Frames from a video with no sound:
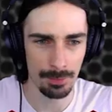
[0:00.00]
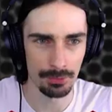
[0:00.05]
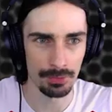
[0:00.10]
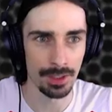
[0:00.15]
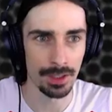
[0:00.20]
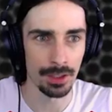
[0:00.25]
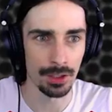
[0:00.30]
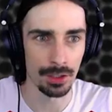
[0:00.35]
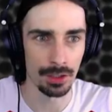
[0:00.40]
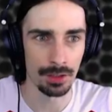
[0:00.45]

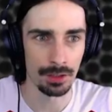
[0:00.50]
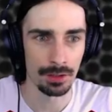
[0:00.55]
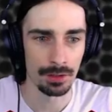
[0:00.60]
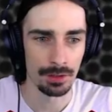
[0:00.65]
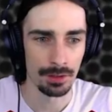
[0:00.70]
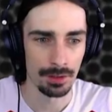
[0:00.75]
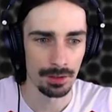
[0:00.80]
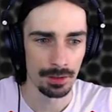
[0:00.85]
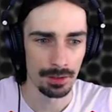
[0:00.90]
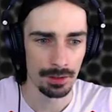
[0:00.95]
operator.
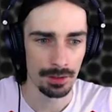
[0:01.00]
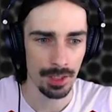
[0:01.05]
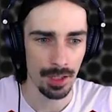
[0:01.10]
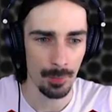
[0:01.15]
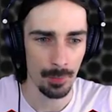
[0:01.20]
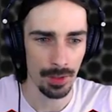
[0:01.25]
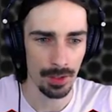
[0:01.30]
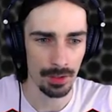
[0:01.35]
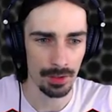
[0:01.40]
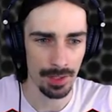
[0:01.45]

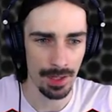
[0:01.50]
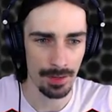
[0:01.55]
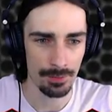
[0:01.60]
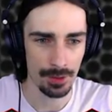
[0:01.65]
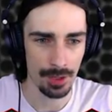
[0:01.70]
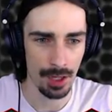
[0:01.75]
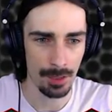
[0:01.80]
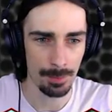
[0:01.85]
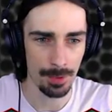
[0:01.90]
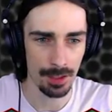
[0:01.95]
That way I don't have
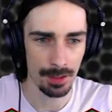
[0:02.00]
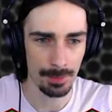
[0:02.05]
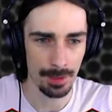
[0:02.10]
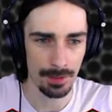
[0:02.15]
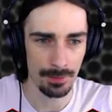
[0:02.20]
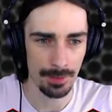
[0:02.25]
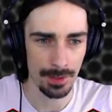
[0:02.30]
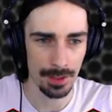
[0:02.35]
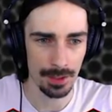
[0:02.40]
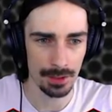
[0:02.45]
to hop out of
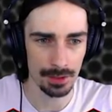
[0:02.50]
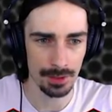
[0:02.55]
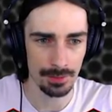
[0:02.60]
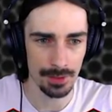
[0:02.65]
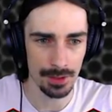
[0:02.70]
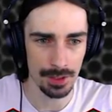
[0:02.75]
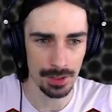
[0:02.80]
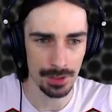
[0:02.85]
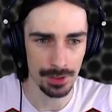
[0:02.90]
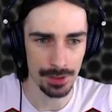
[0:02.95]
my vehicle
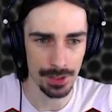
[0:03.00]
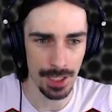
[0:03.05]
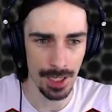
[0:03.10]
every single